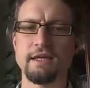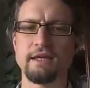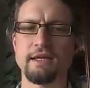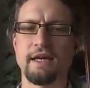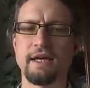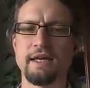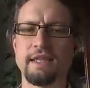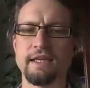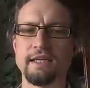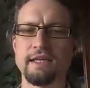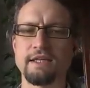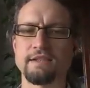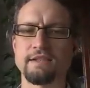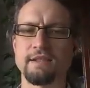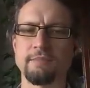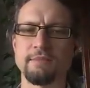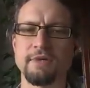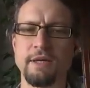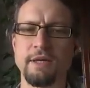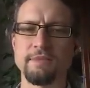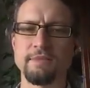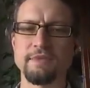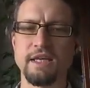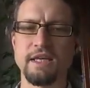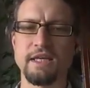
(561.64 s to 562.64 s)
I think
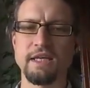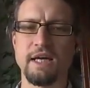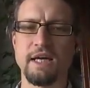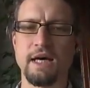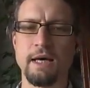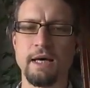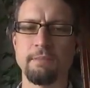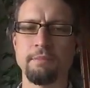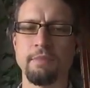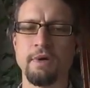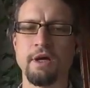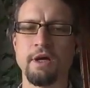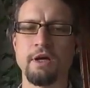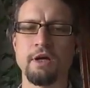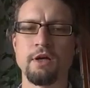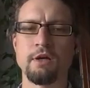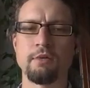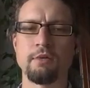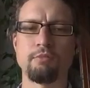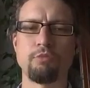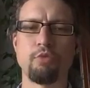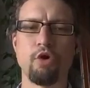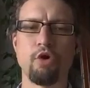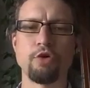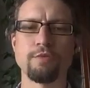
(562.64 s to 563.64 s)
sometimes they come
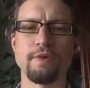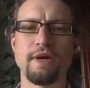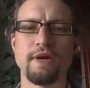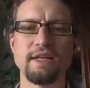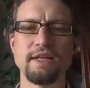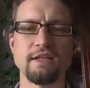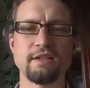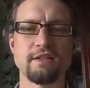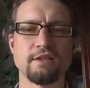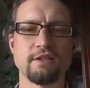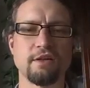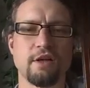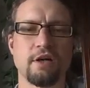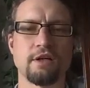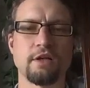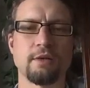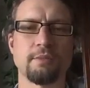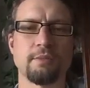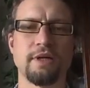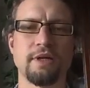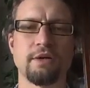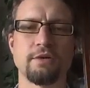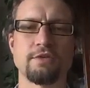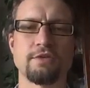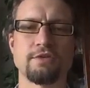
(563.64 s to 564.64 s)
more ready to talk
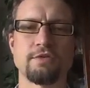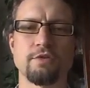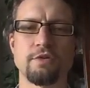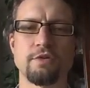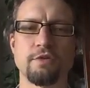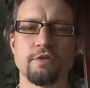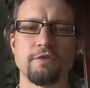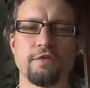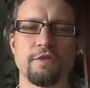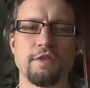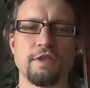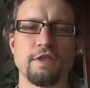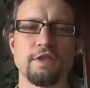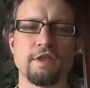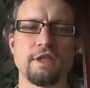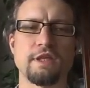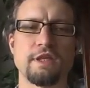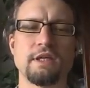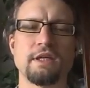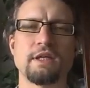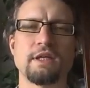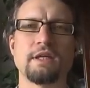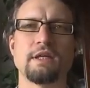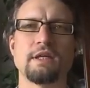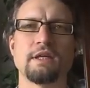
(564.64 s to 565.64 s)
about sort of
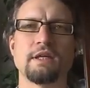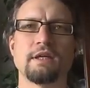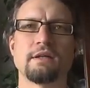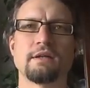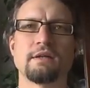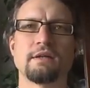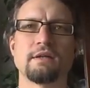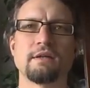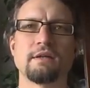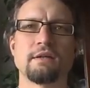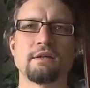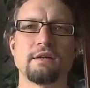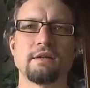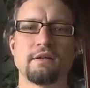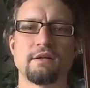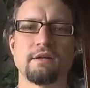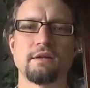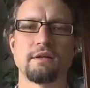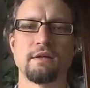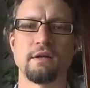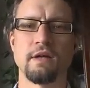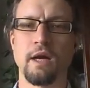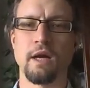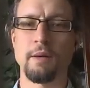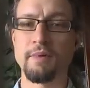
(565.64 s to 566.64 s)

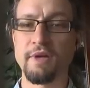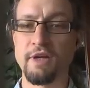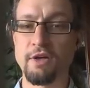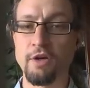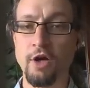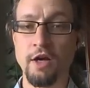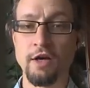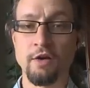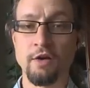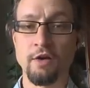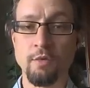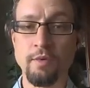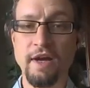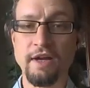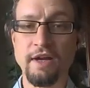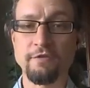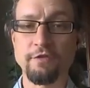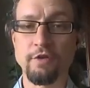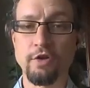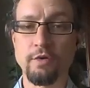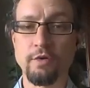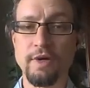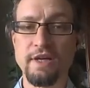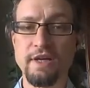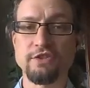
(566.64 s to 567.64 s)
and a
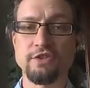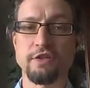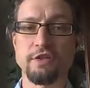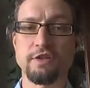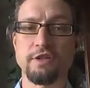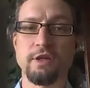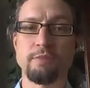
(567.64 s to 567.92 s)
rightful question,